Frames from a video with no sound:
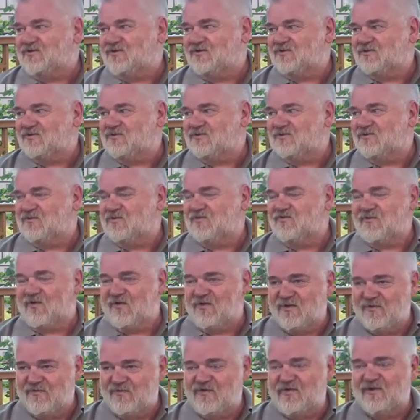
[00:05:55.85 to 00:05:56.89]
because it was a
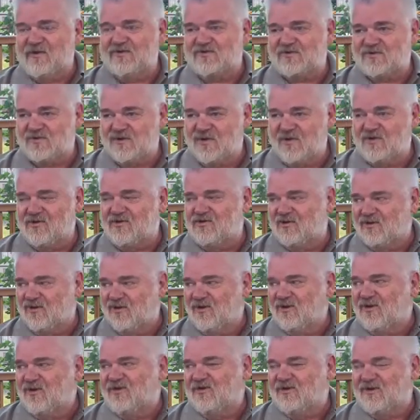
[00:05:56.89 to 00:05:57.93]
very, very slow
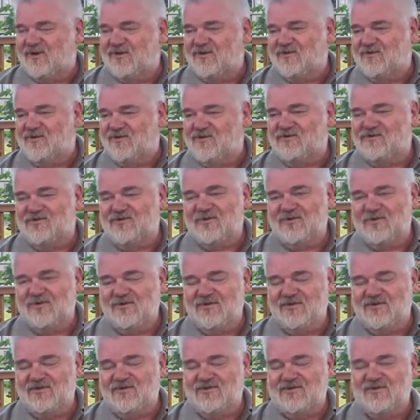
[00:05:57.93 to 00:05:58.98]
and long journey.
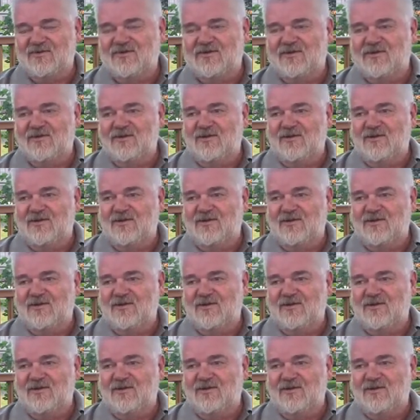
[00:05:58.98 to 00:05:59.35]
So